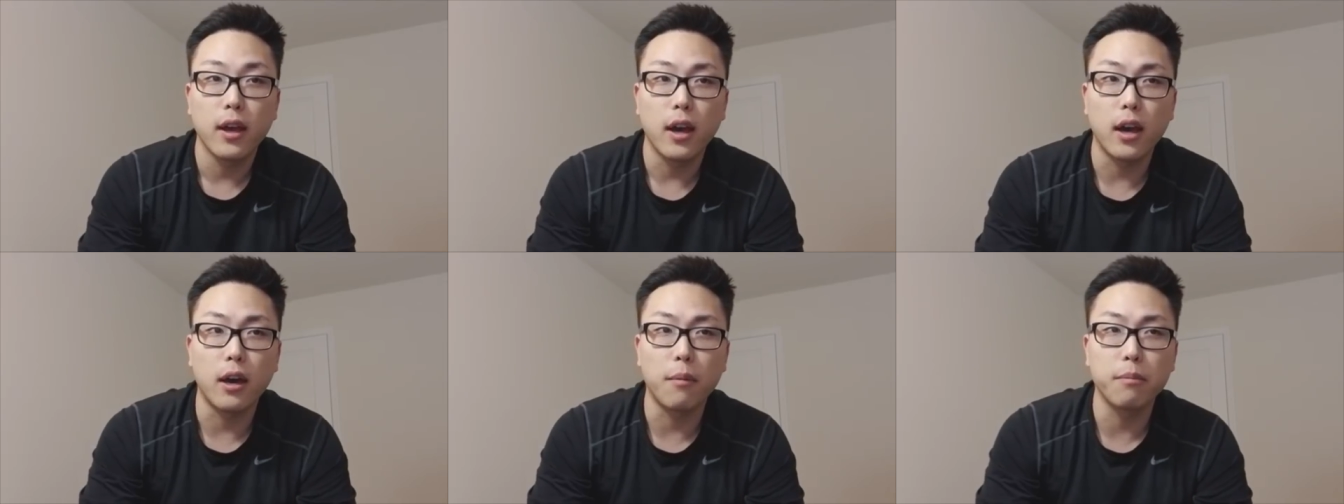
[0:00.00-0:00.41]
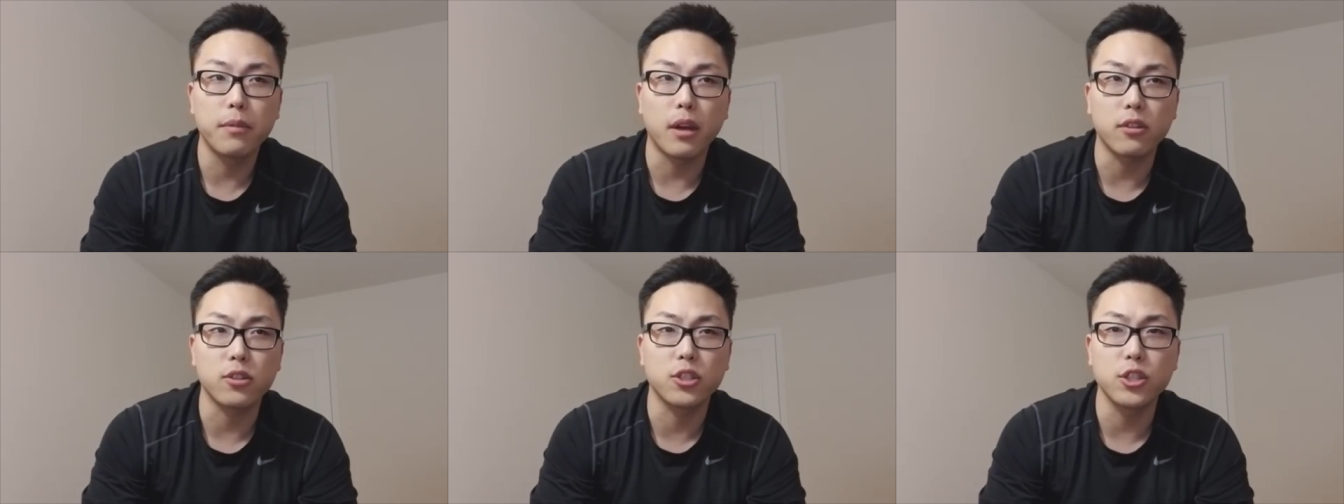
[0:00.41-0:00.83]

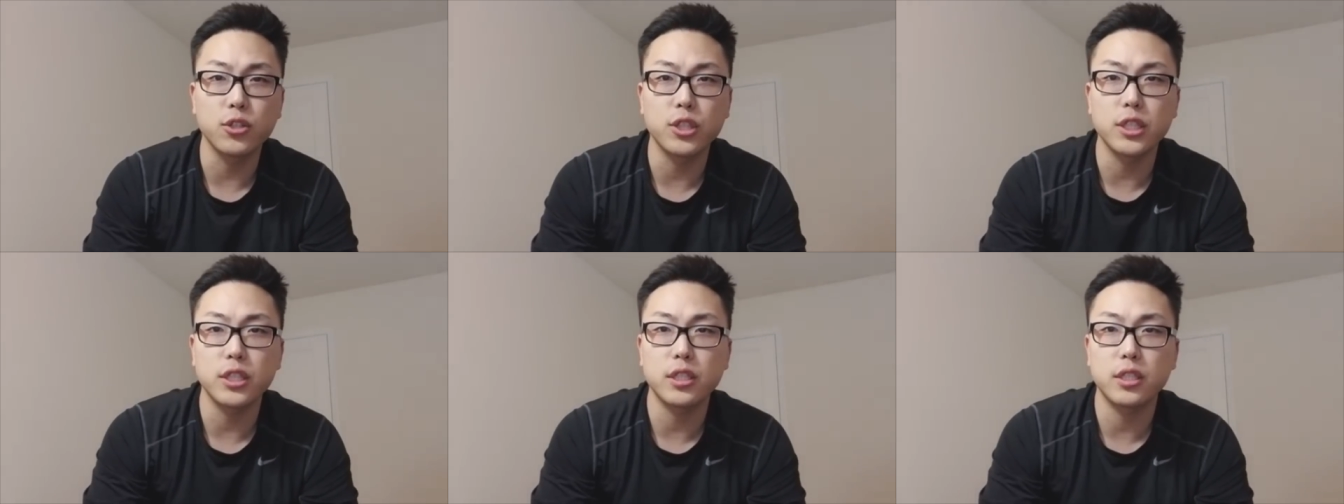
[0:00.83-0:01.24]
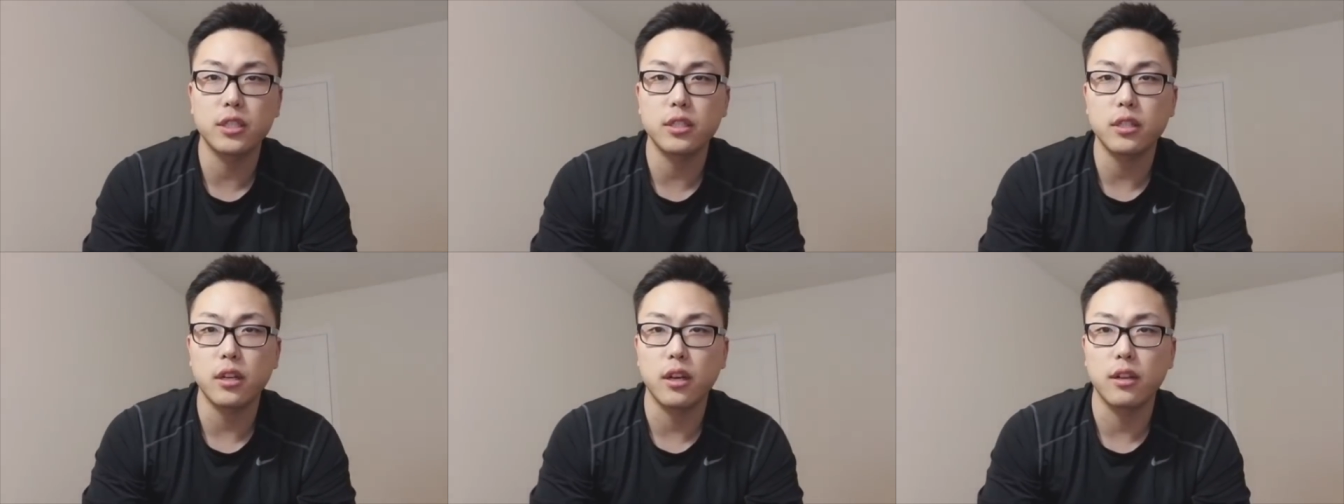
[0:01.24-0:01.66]
Dr.
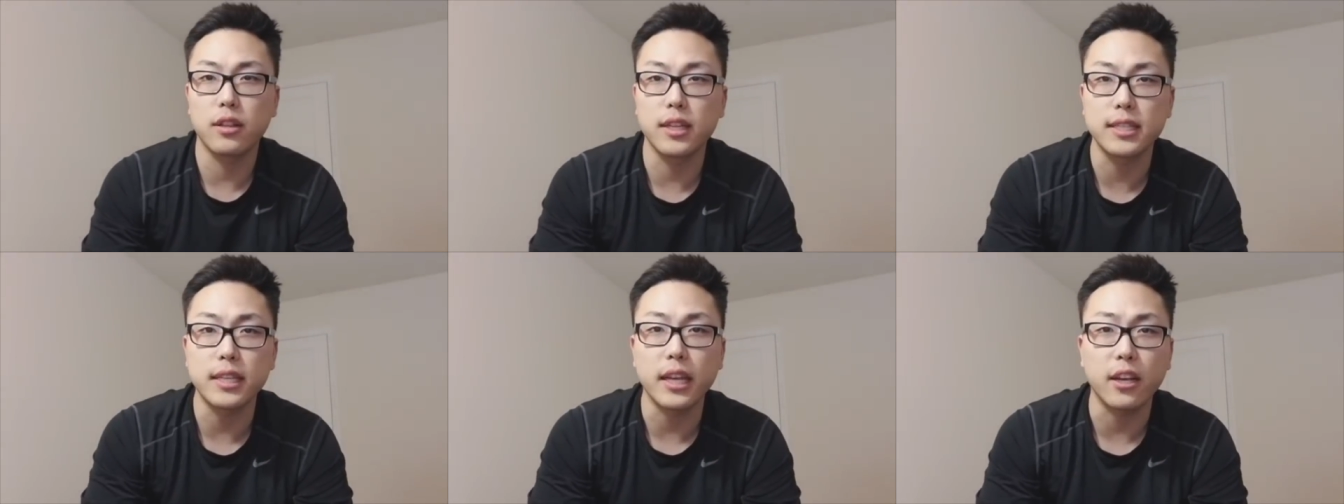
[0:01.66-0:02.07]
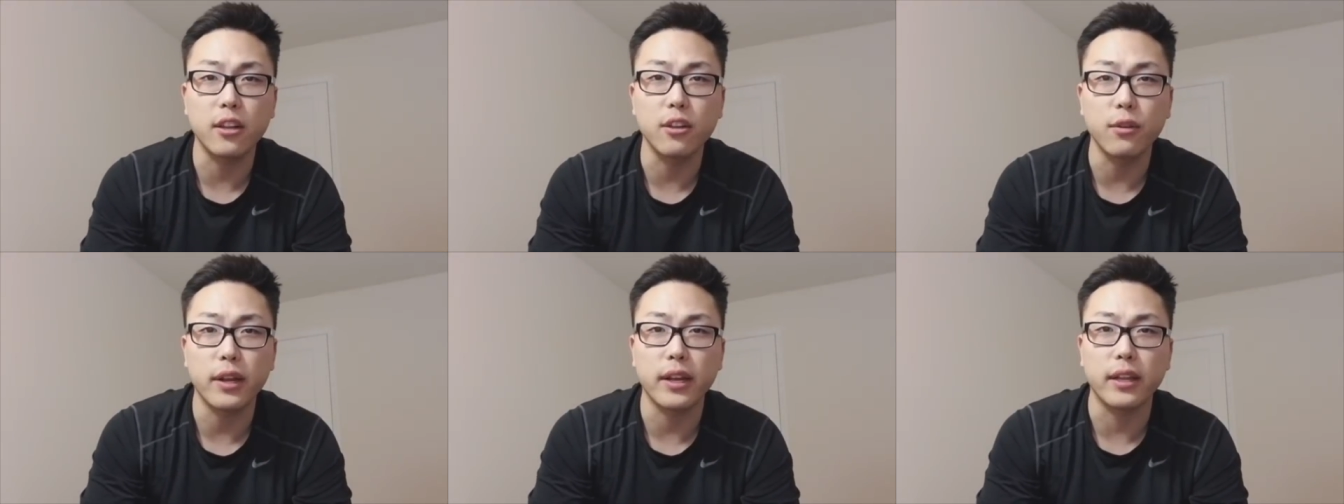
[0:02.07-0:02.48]
Tsuji's doesn't
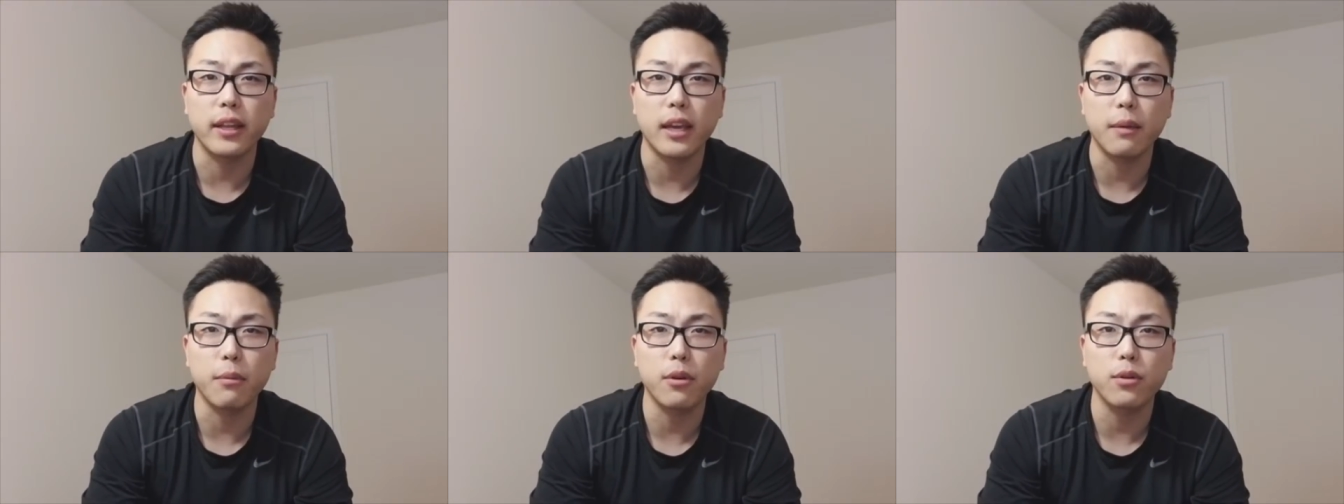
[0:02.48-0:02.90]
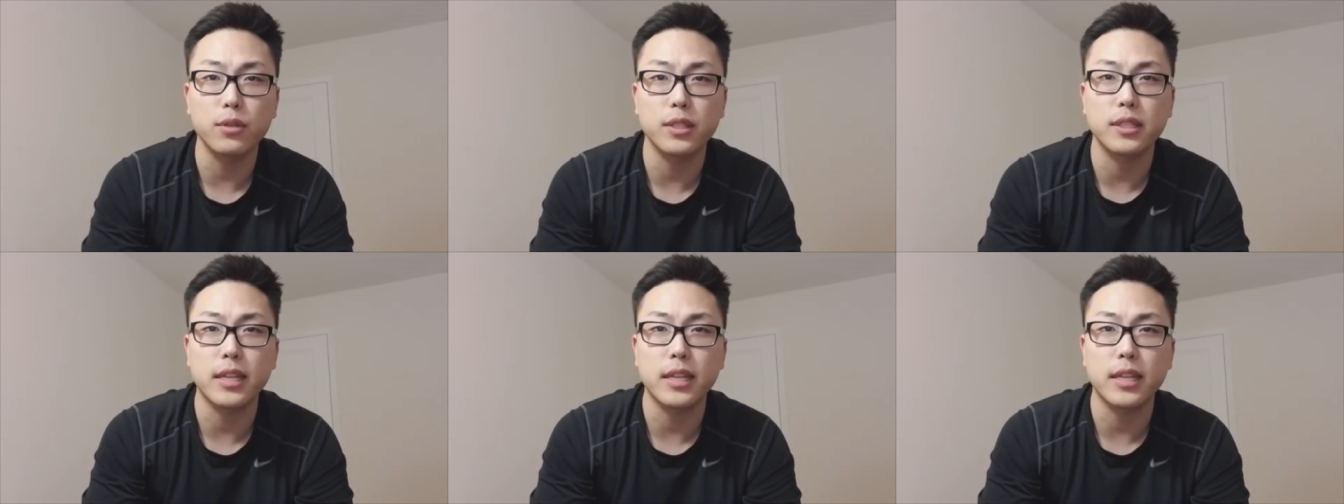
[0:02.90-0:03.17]
include any chemicals.